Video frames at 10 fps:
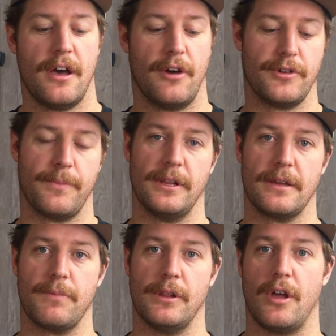I'll drop a
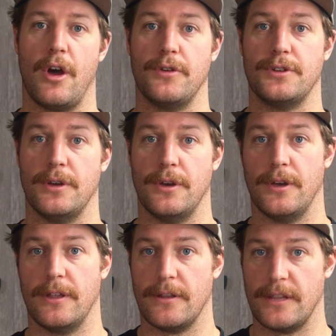link below
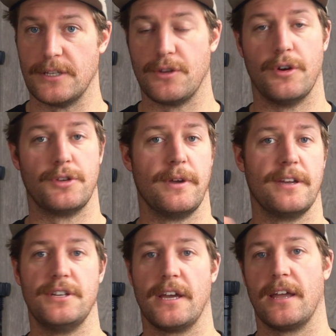to this torch where you
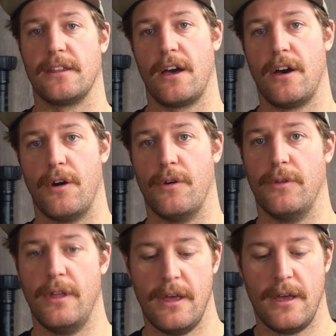can check out the
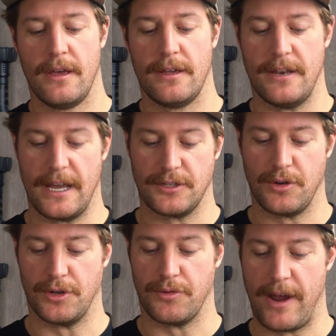whole
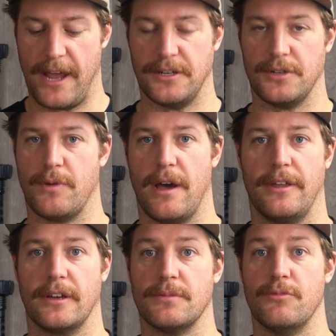Nextorch range as well.
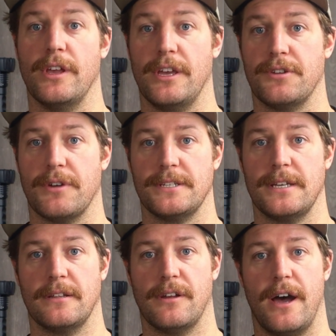They've got some really
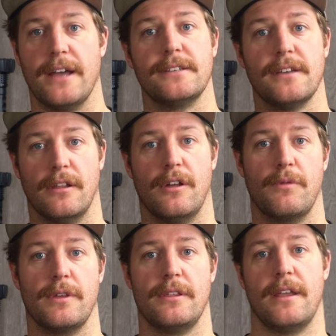interesting lights
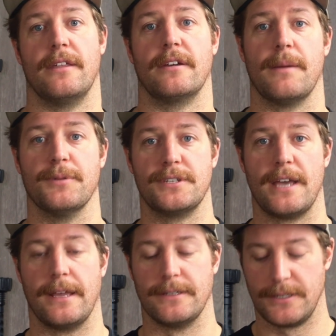along with another couple
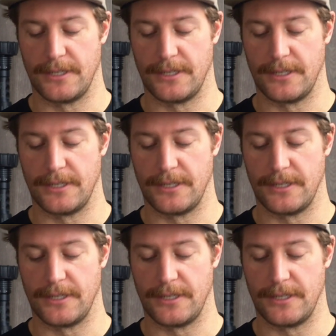Saints.